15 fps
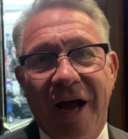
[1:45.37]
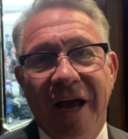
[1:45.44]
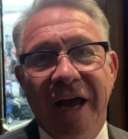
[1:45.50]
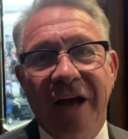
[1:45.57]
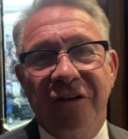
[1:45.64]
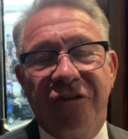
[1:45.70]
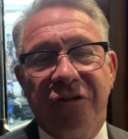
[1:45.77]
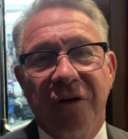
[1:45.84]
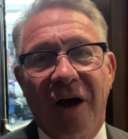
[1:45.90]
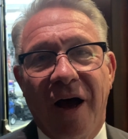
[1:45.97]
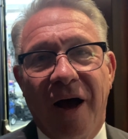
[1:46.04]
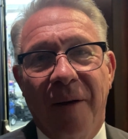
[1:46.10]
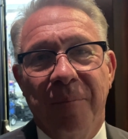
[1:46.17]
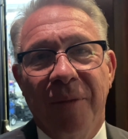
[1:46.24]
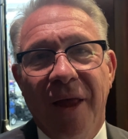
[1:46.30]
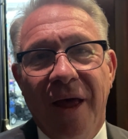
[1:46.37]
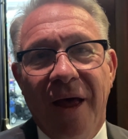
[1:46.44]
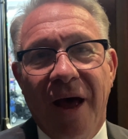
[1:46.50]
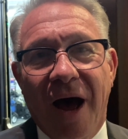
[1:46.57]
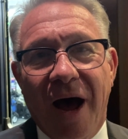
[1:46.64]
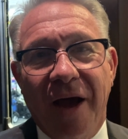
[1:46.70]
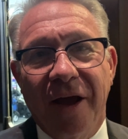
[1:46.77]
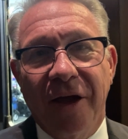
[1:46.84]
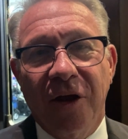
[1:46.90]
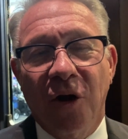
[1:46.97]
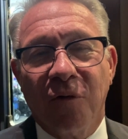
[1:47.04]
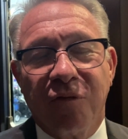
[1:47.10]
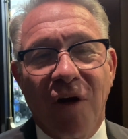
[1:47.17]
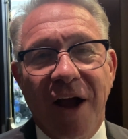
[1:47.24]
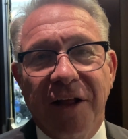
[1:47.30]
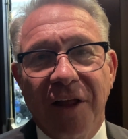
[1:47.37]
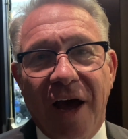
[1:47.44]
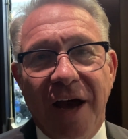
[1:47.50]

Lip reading: It's frankly,